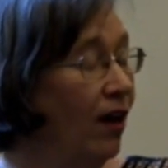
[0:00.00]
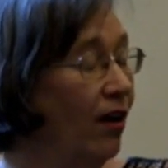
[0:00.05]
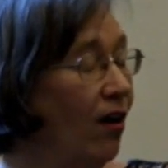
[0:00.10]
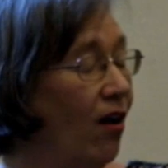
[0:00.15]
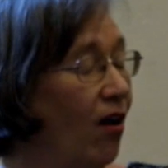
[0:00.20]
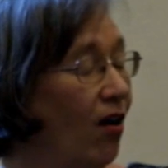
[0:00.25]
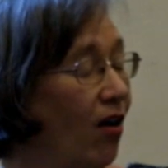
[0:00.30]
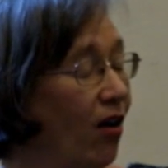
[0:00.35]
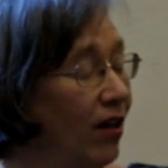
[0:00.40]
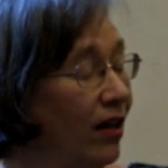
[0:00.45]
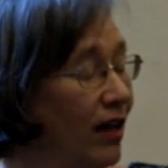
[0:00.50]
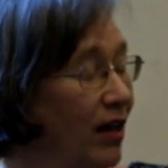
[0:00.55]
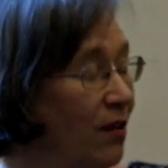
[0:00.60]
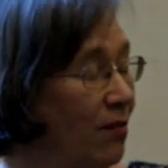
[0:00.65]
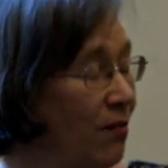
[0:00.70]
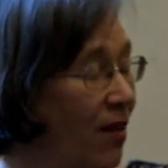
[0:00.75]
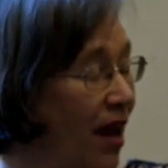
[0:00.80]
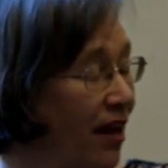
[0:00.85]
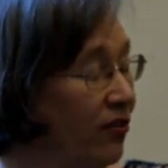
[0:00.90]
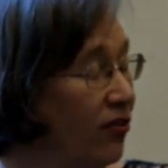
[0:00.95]
call
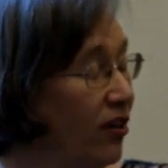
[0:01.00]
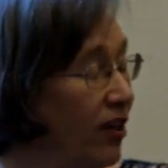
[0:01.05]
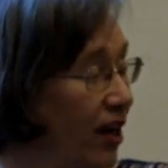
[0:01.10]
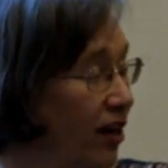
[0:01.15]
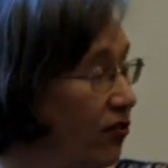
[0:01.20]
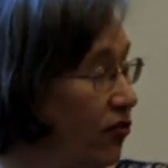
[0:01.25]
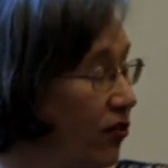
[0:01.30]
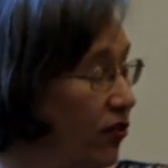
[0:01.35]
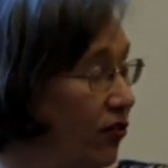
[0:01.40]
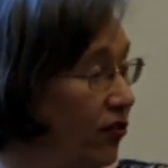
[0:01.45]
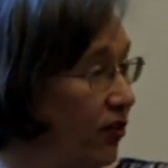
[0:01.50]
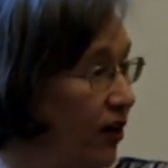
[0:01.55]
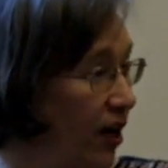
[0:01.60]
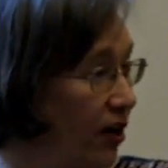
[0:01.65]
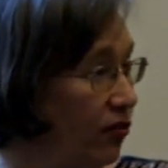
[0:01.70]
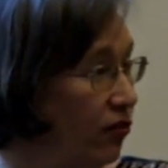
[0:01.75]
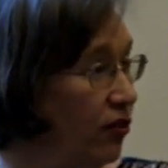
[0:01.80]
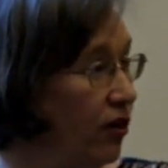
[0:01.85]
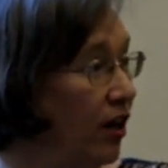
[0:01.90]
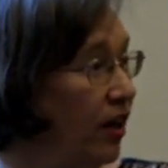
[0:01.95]
Imagination
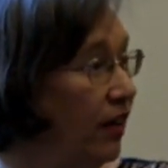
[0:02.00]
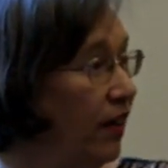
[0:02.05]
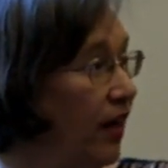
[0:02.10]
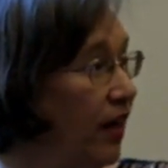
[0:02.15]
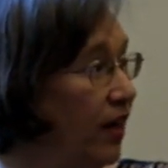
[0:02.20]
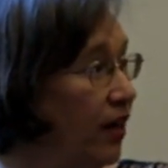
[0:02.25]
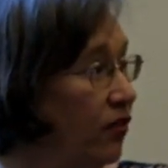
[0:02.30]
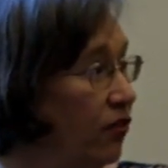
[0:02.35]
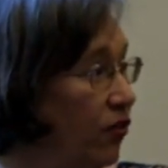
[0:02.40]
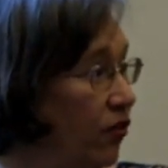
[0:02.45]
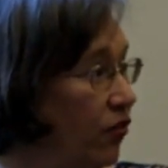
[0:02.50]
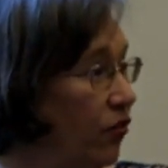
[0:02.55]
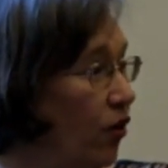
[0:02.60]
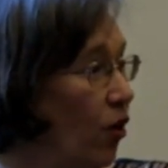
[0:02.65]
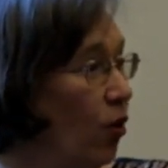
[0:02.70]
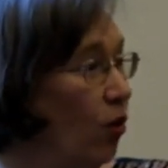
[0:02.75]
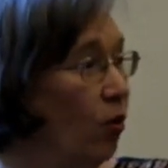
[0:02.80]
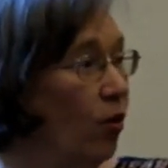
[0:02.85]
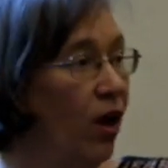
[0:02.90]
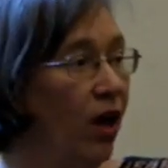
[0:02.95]
Station, and they can just
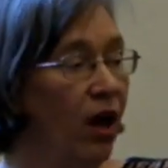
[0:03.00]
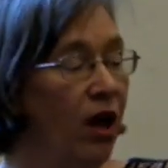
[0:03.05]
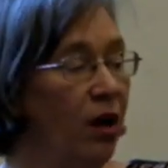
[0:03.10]
go